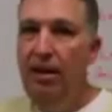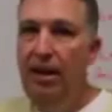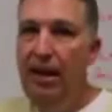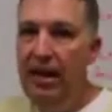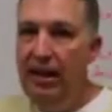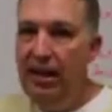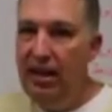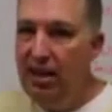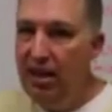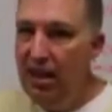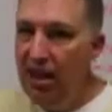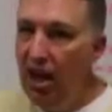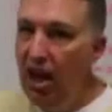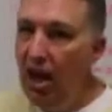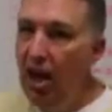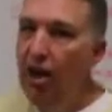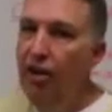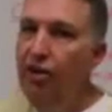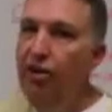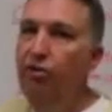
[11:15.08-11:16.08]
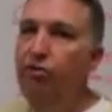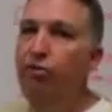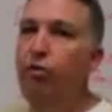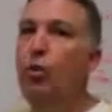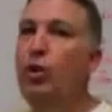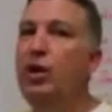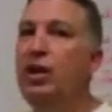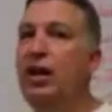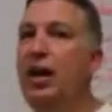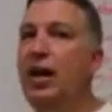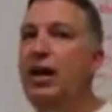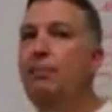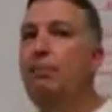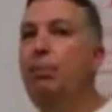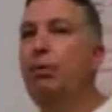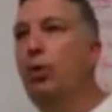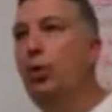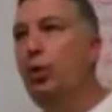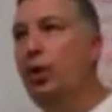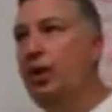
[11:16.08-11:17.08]
Anything under 49
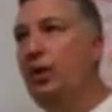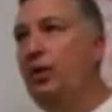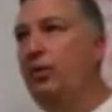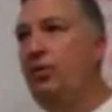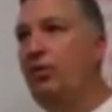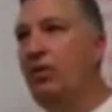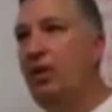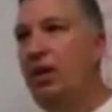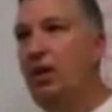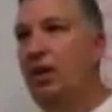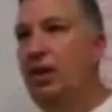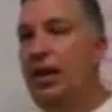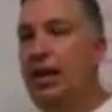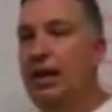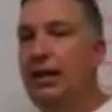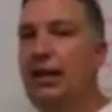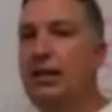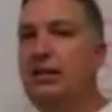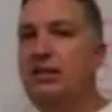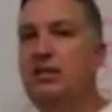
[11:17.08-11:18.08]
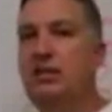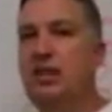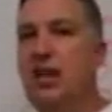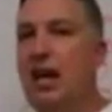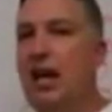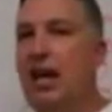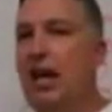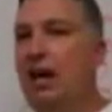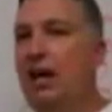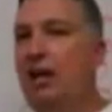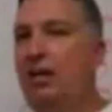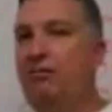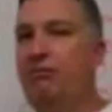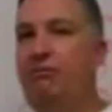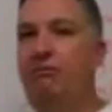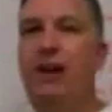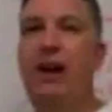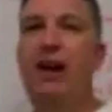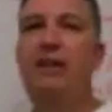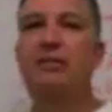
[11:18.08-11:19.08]
employees, and let's say
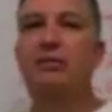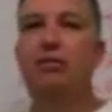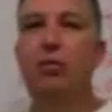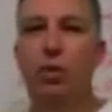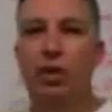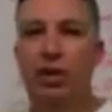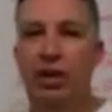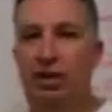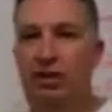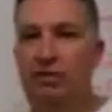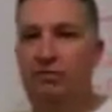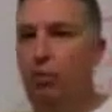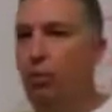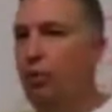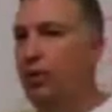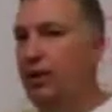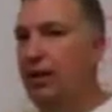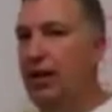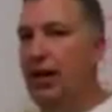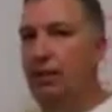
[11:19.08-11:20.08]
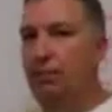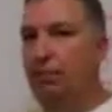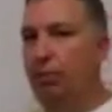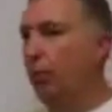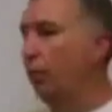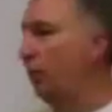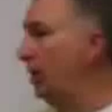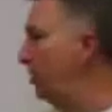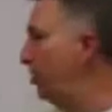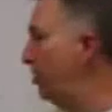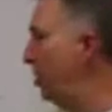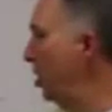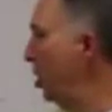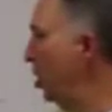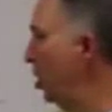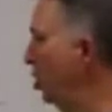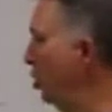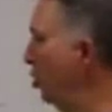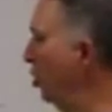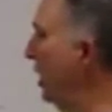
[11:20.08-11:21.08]
5 to 49 employees,
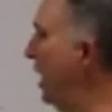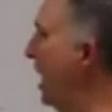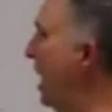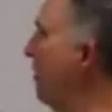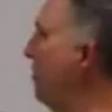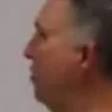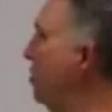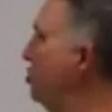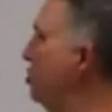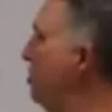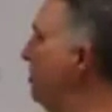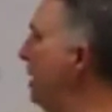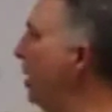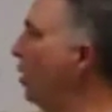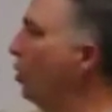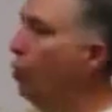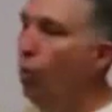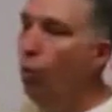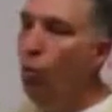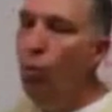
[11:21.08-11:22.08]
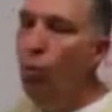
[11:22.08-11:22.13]
you'll average about